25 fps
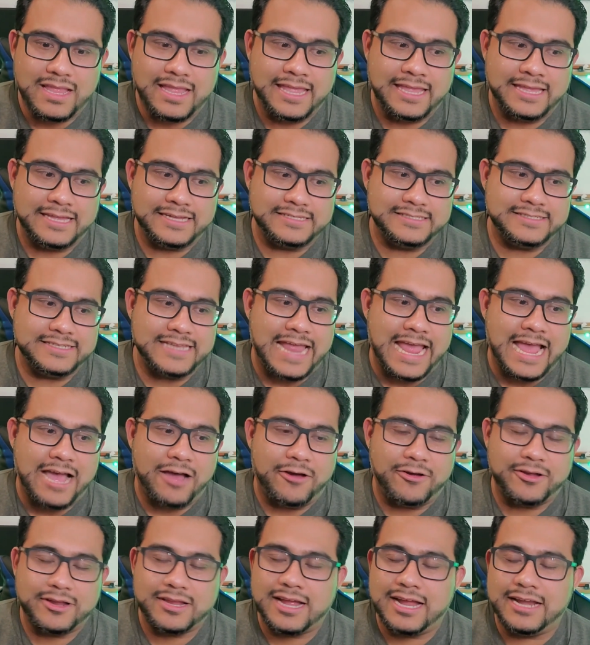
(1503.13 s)
and
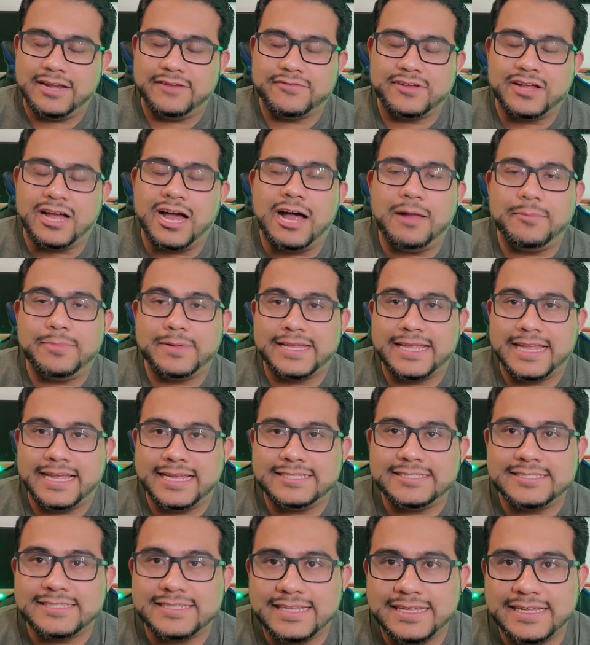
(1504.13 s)
now it kind of
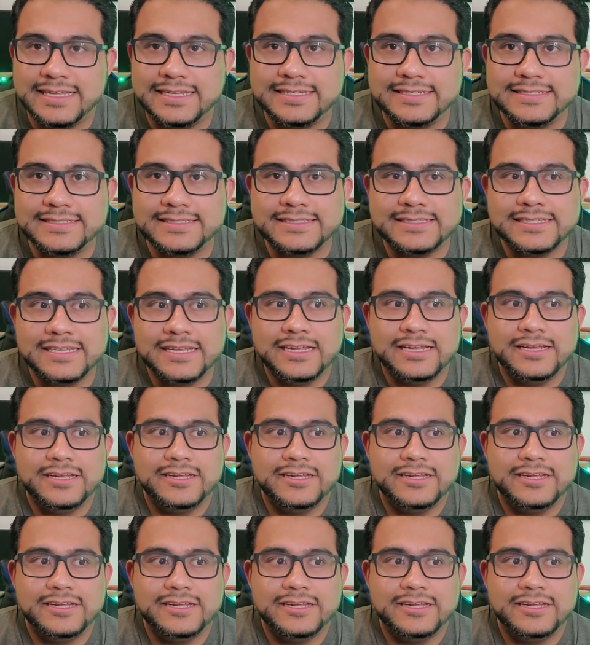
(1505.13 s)
complicates things